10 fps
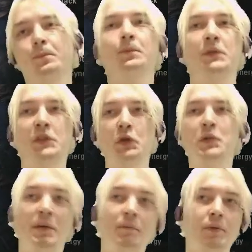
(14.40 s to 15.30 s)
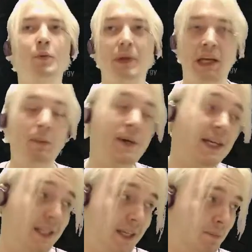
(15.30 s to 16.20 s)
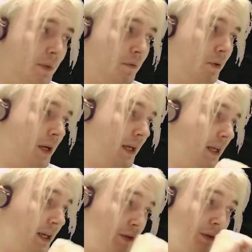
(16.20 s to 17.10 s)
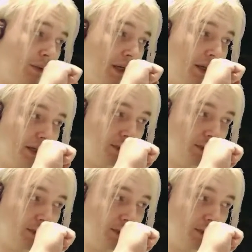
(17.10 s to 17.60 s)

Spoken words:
do some proper key binding before I can actually play this.